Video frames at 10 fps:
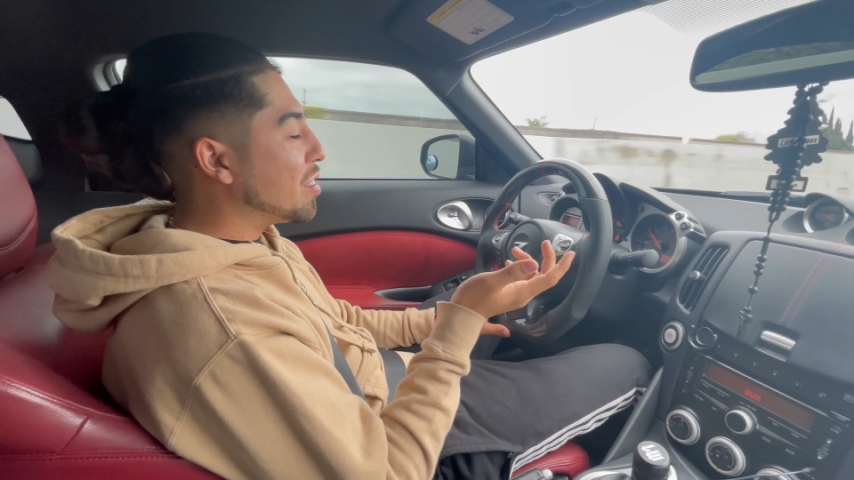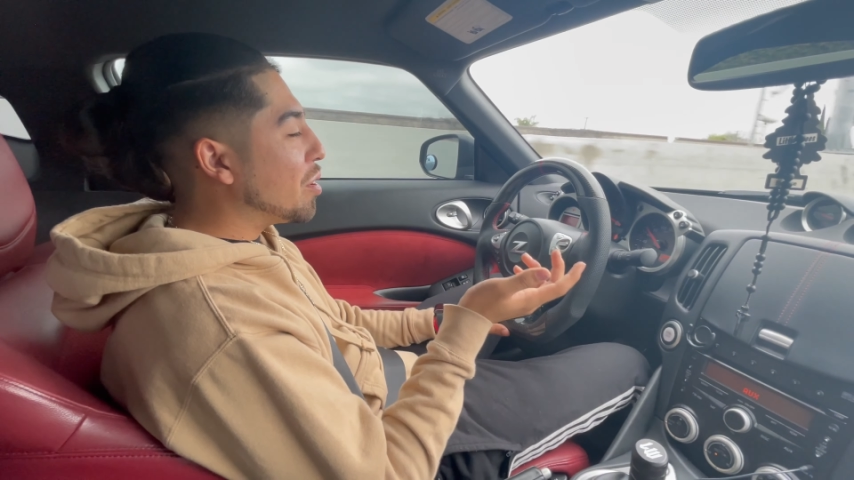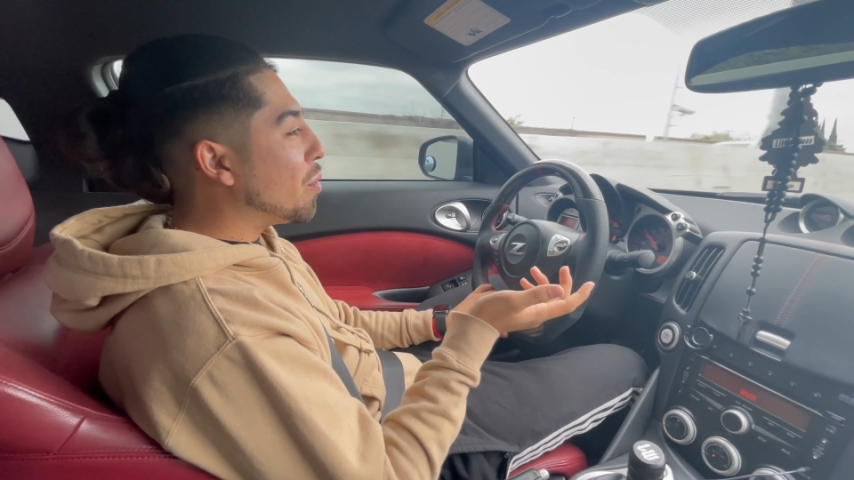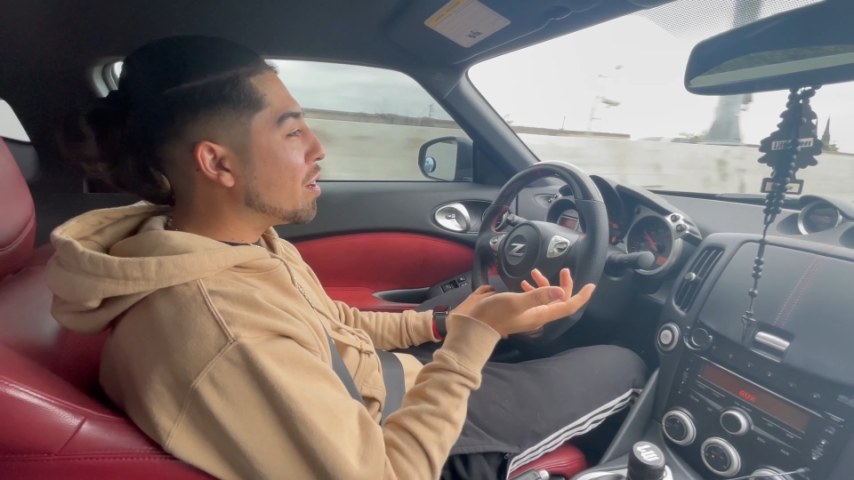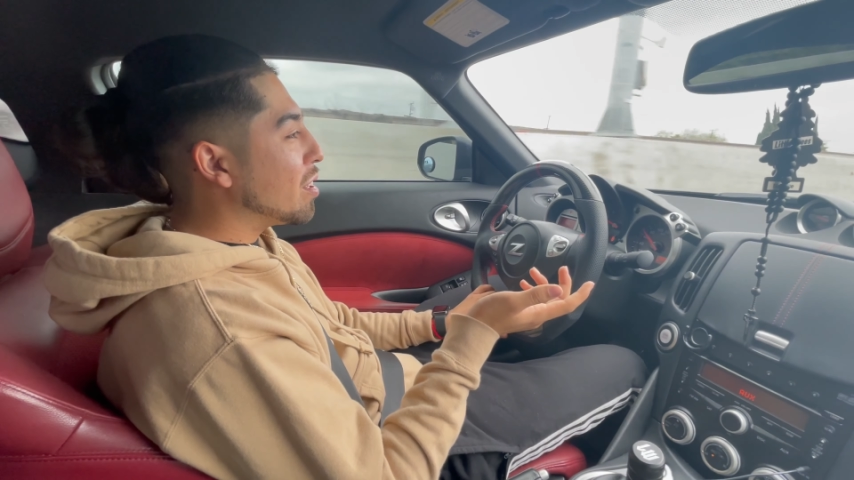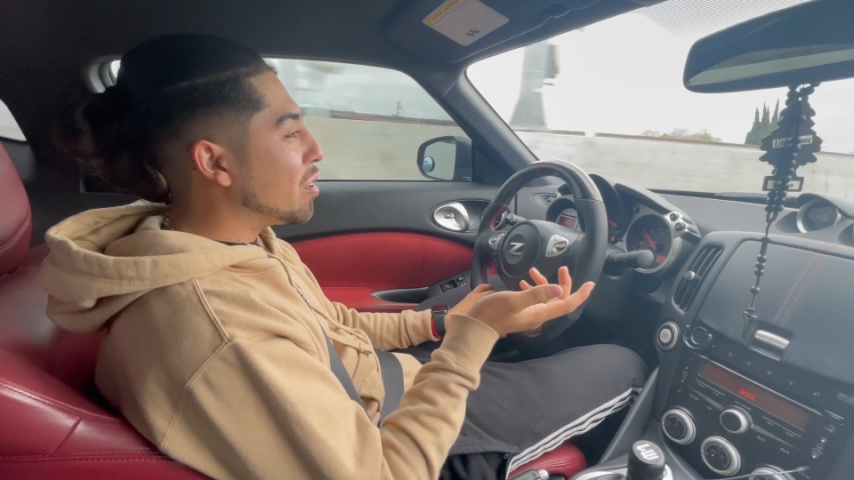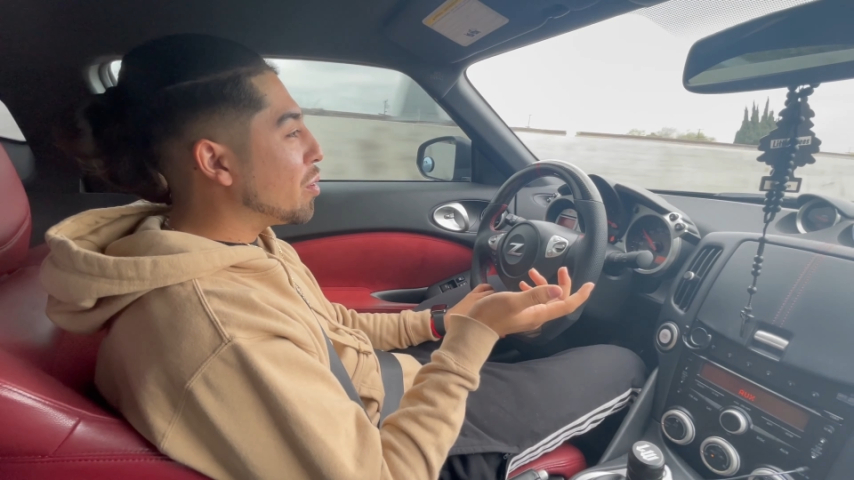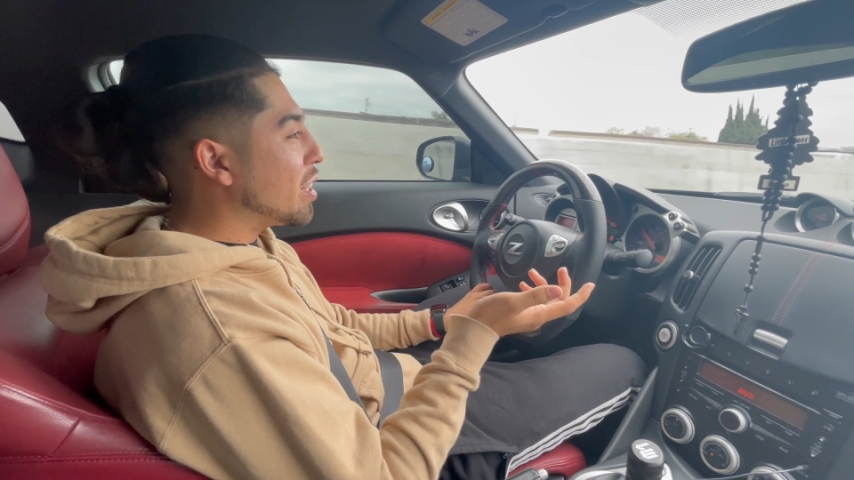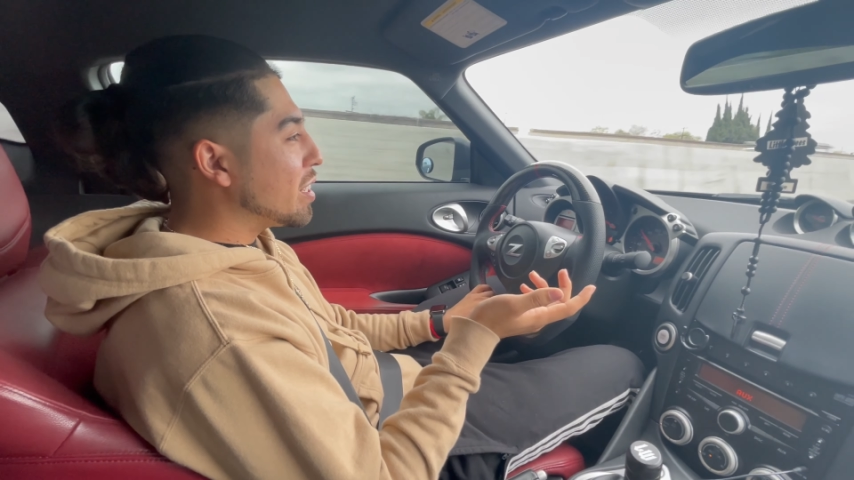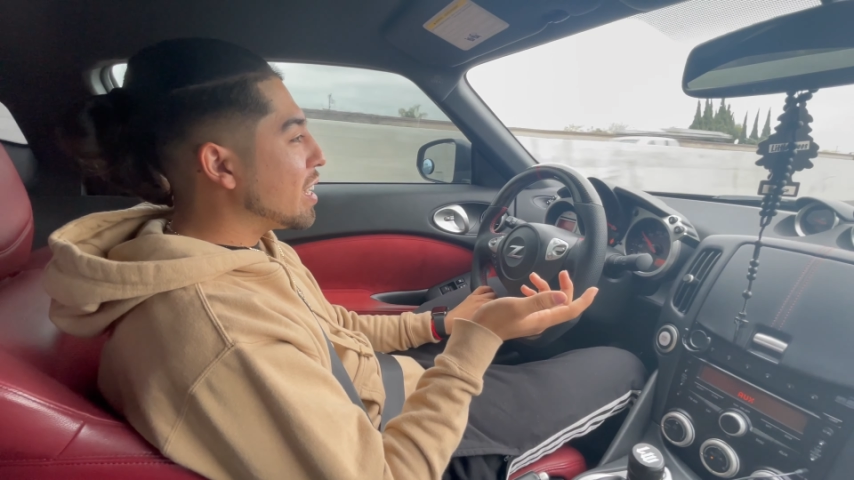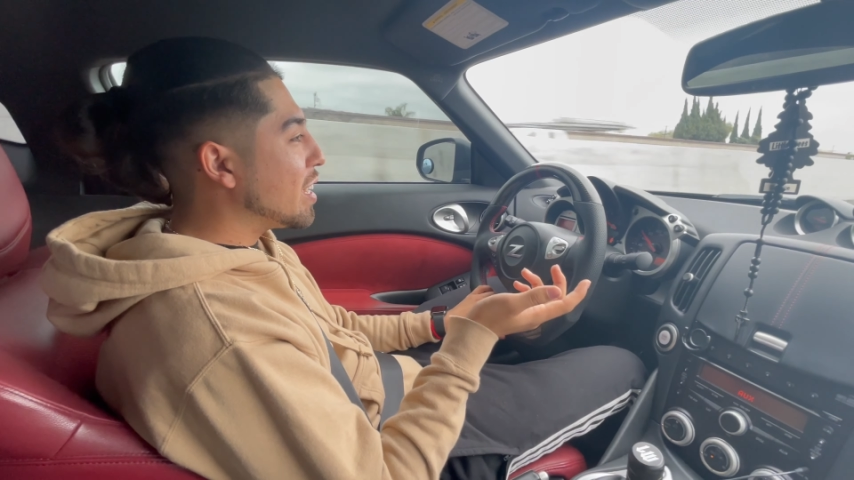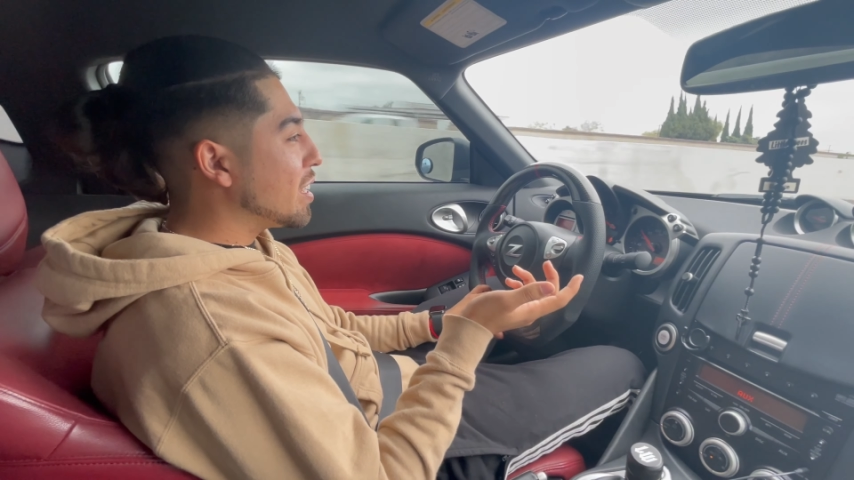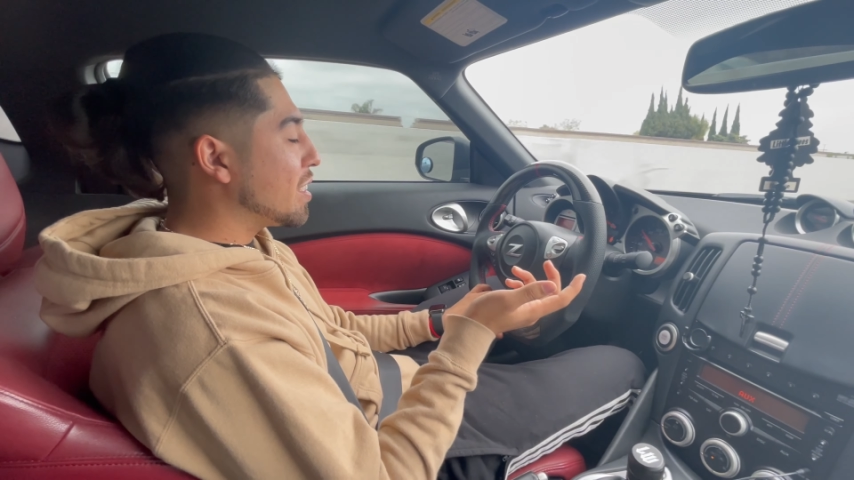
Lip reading: don't want to lower it yet,